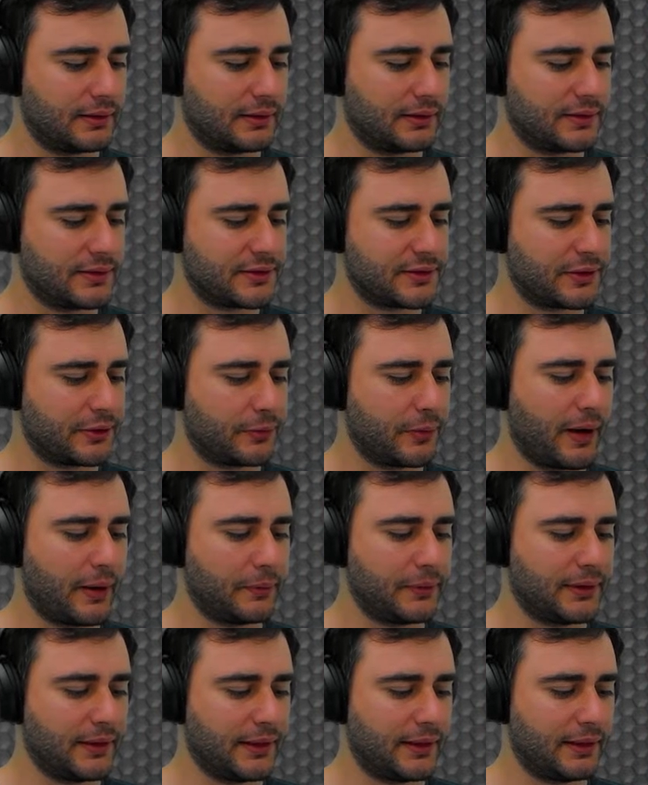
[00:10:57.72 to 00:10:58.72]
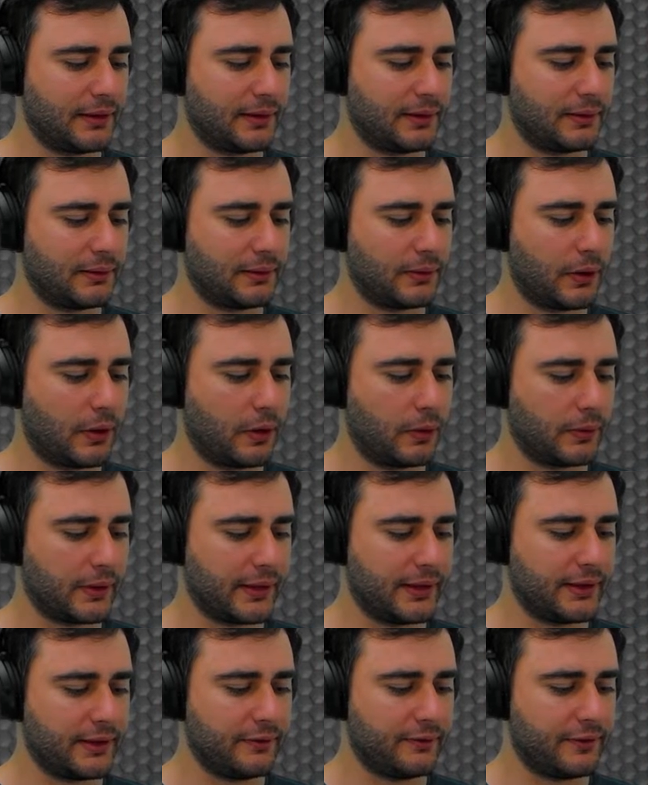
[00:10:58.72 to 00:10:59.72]
surrounding
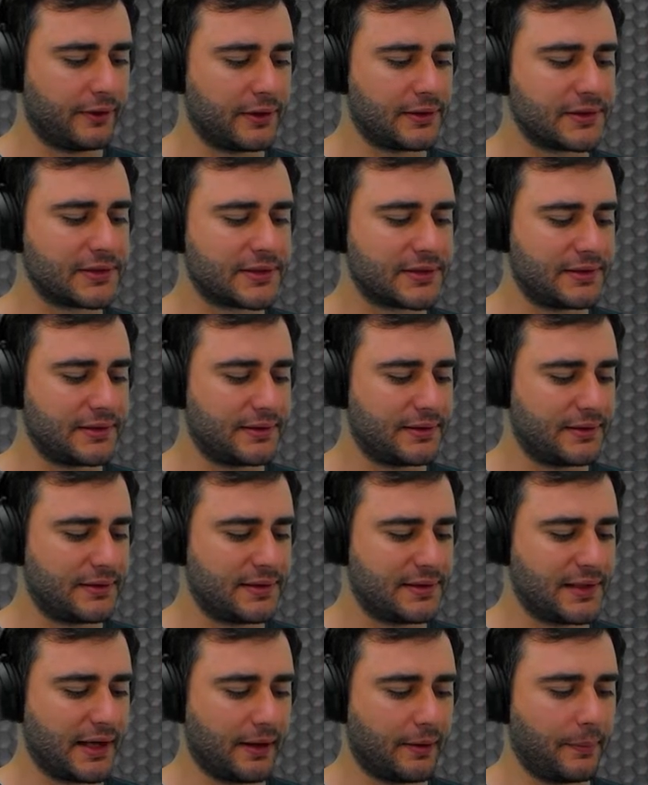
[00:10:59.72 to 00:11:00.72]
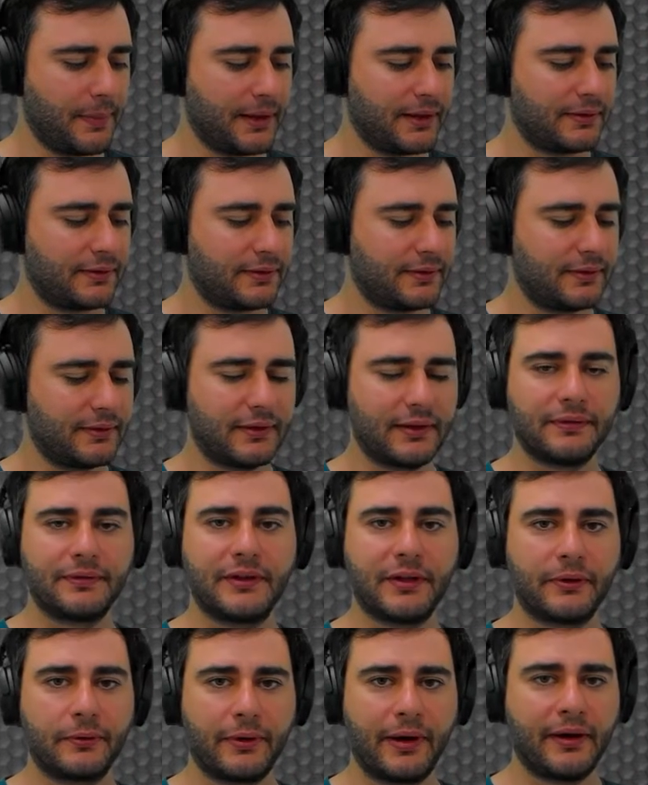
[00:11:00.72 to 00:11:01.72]
only the first segment of
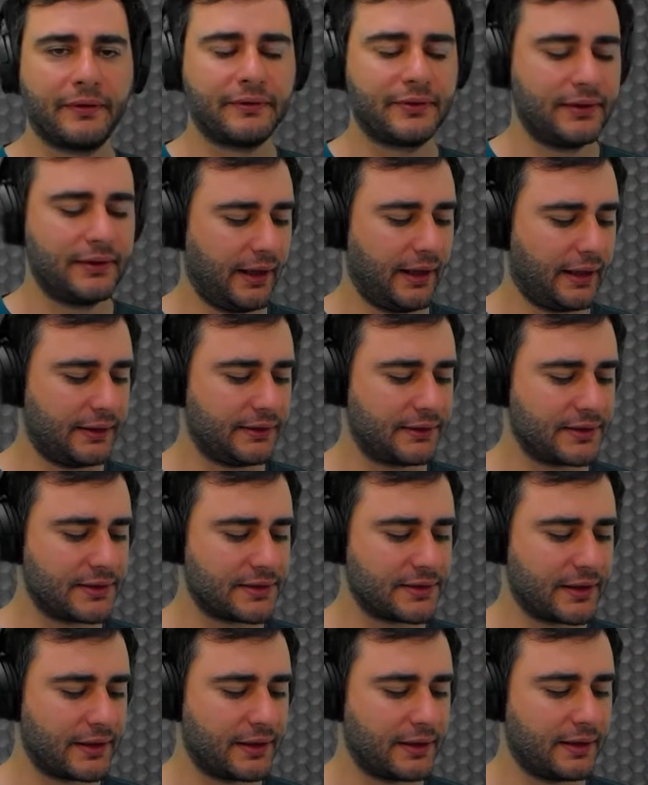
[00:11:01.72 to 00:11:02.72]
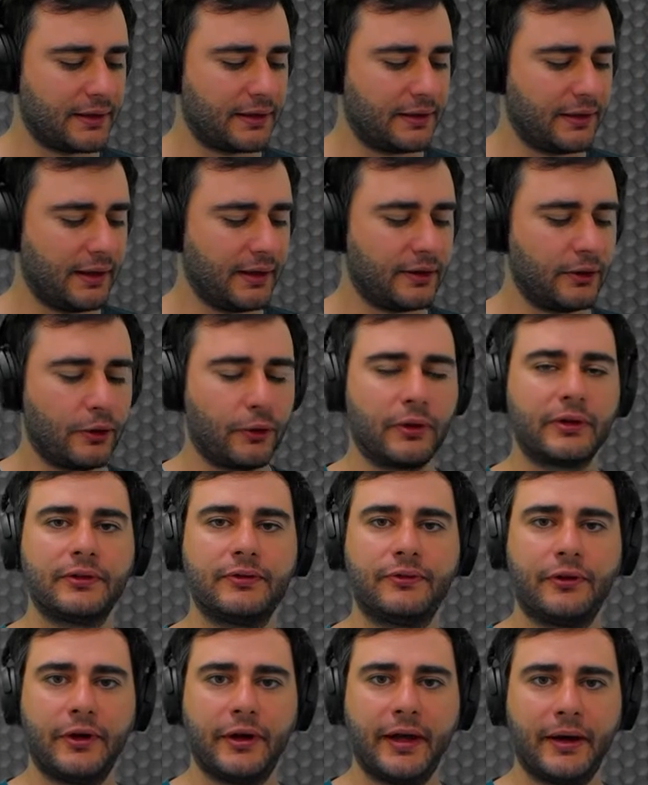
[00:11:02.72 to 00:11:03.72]
the graph. others are ignored
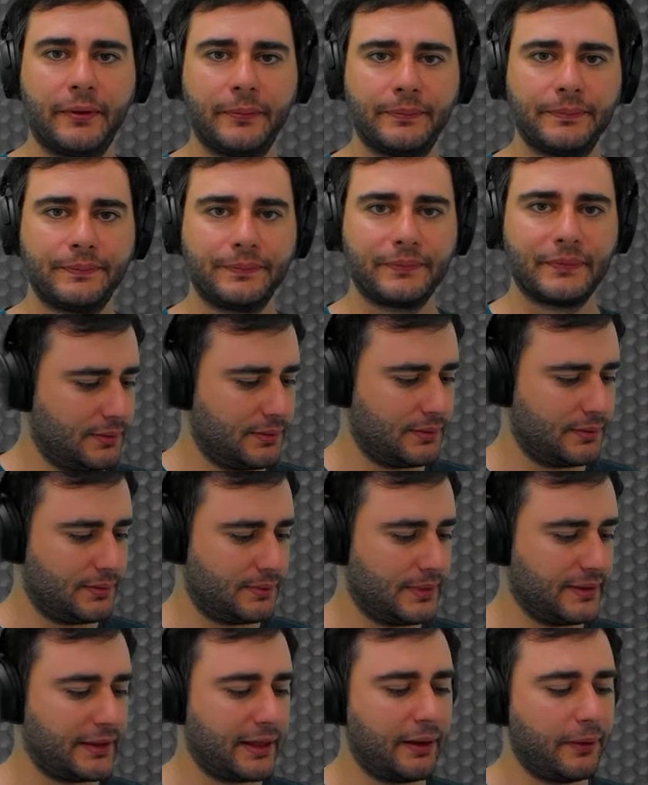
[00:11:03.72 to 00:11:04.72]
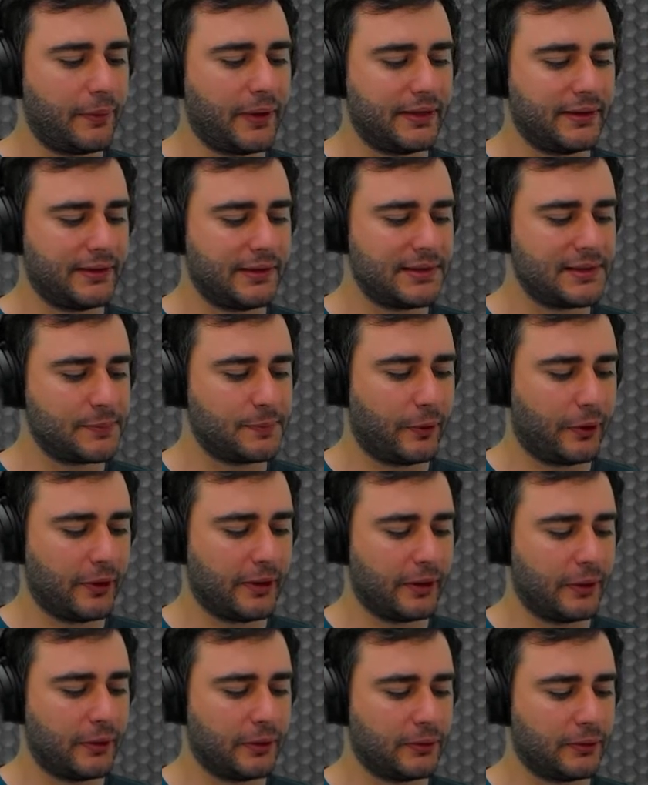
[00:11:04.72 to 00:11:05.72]
for now. But I want this
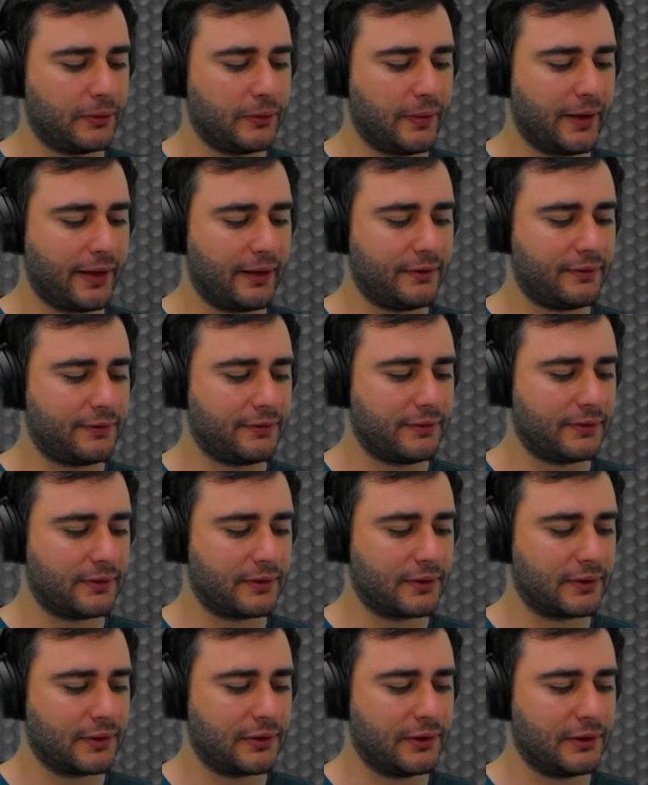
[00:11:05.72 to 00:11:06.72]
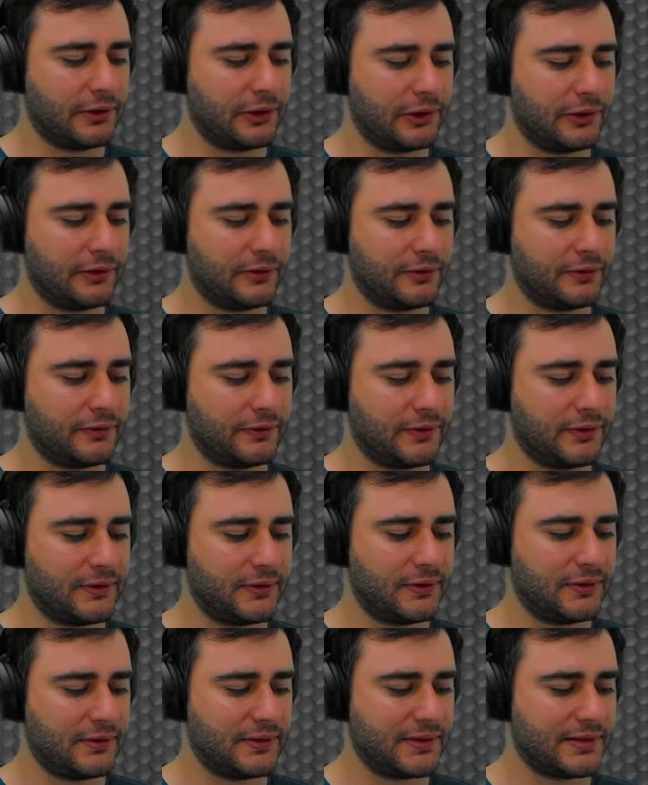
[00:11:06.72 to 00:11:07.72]
polygon to have curved
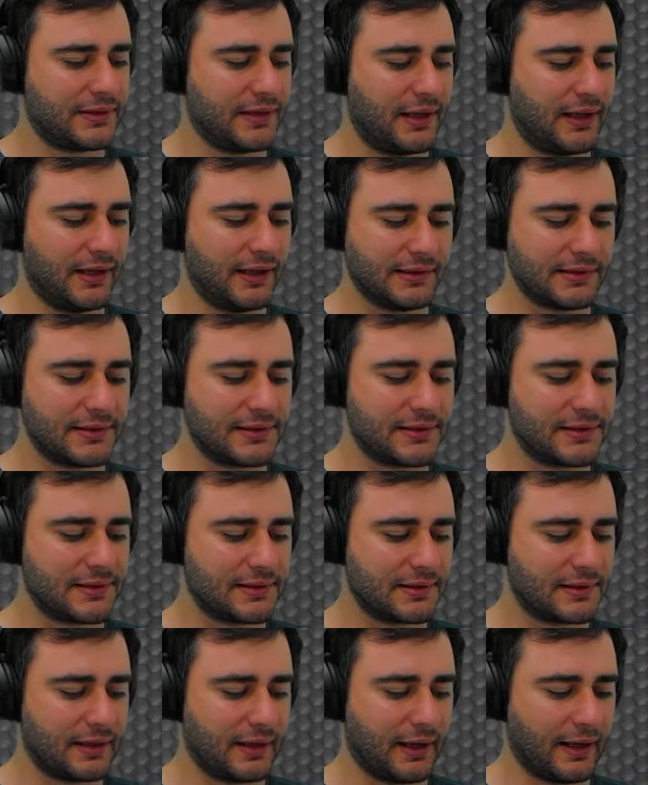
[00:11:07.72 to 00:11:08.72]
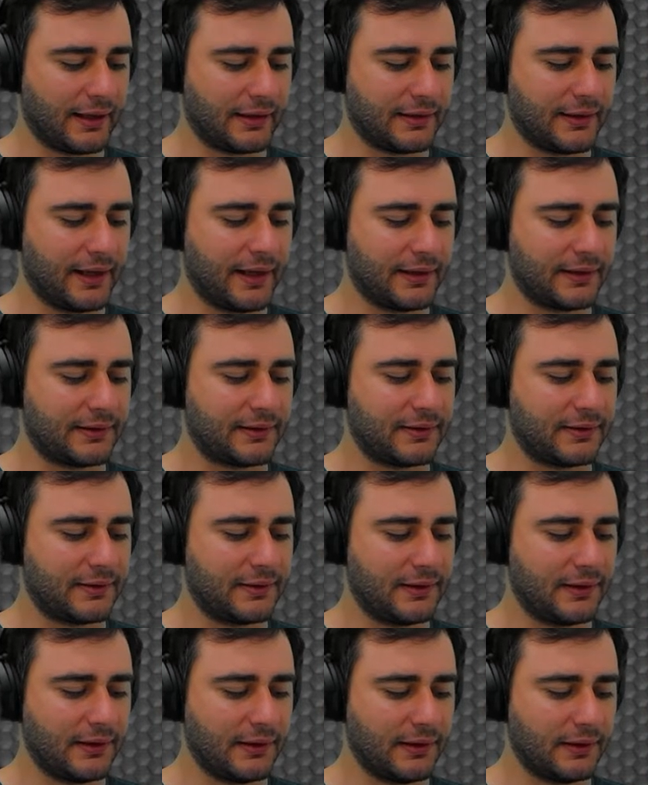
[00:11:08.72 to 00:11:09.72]
sides like that
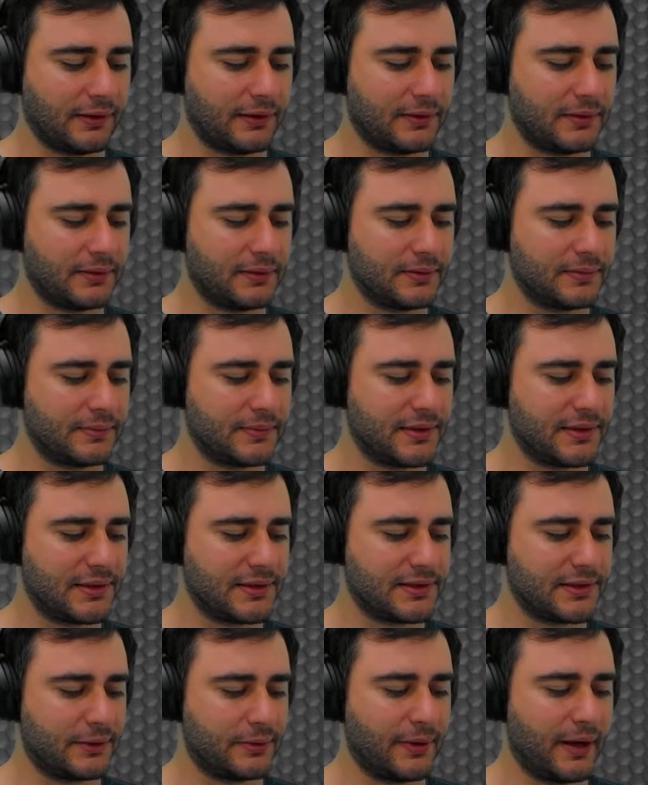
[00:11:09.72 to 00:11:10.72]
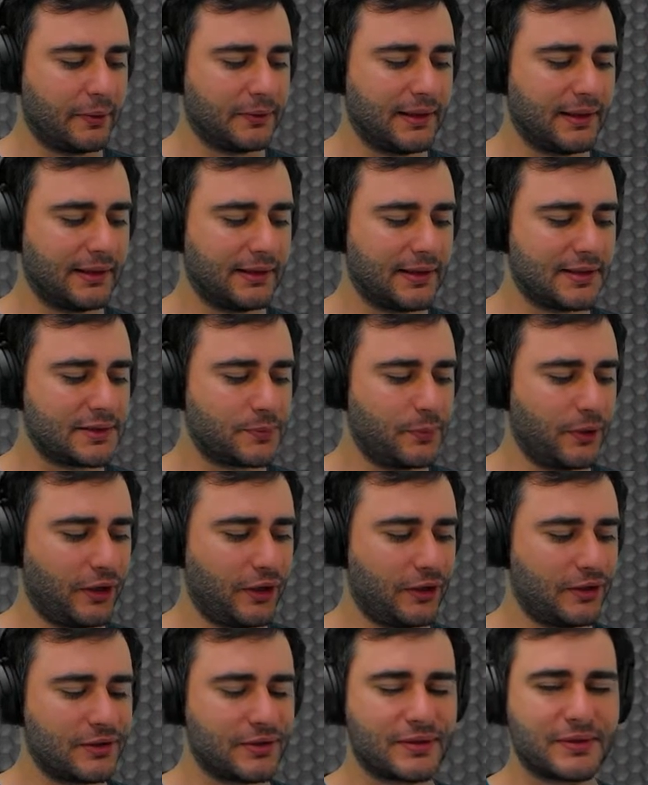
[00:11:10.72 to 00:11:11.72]
here surrounding this,
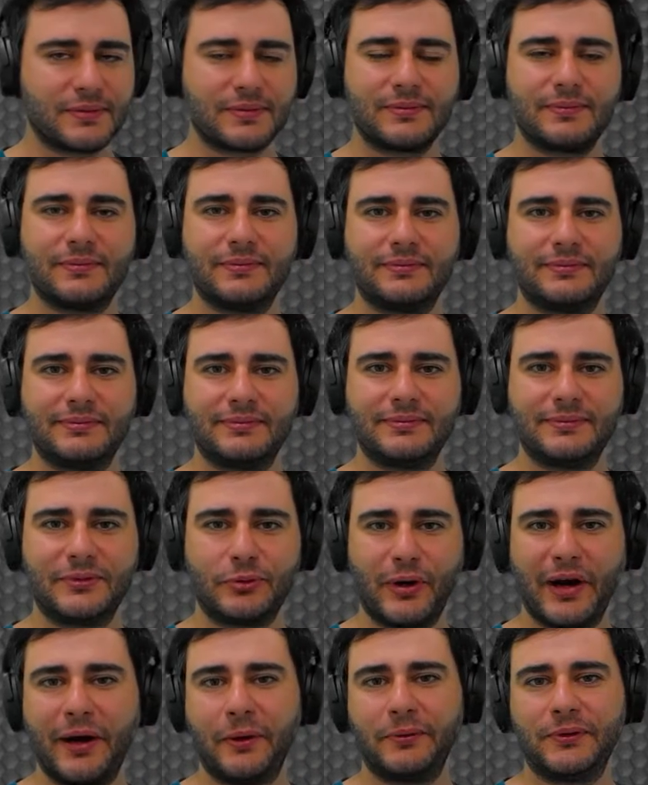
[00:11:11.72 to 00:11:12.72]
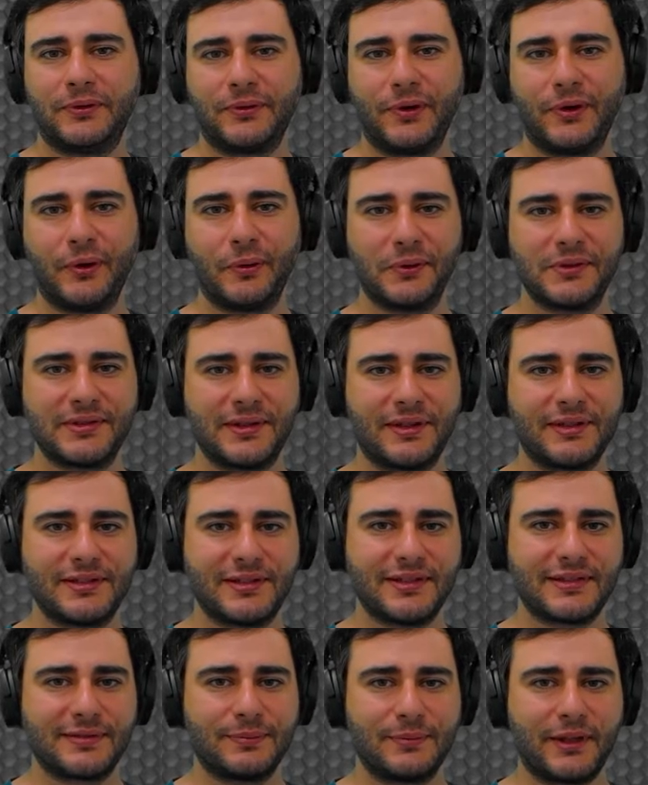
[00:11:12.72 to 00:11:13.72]
because round roads are
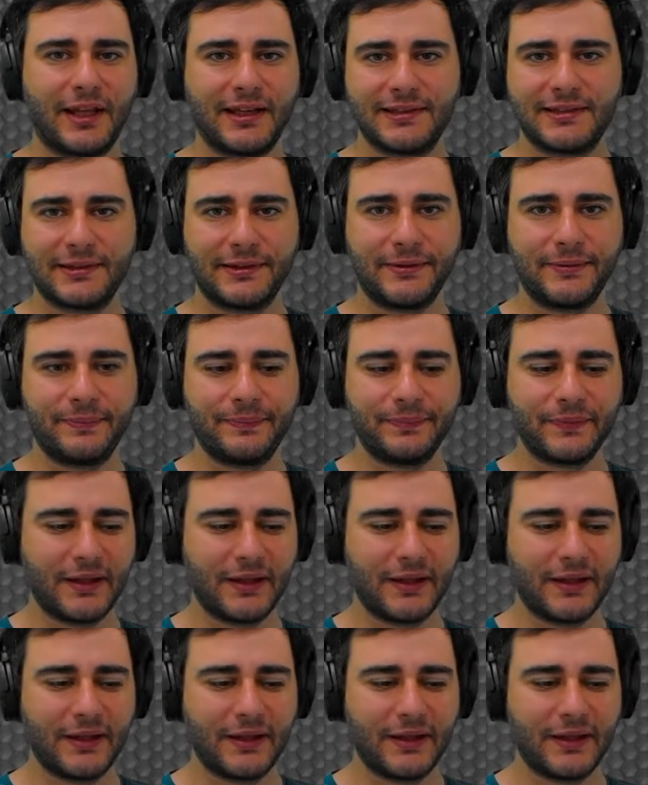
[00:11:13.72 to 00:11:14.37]
just nicer.